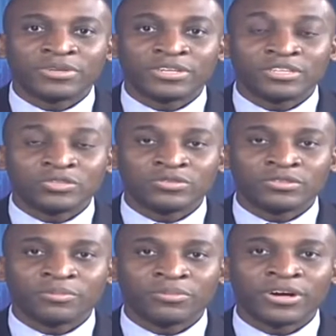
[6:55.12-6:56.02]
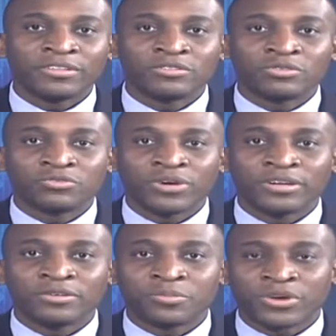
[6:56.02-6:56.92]
issued some bonds to
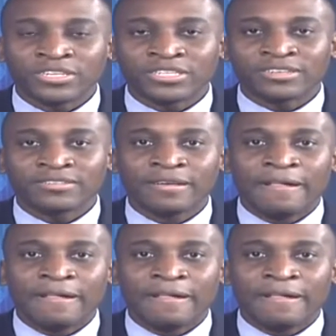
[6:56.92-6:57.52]
fund projects.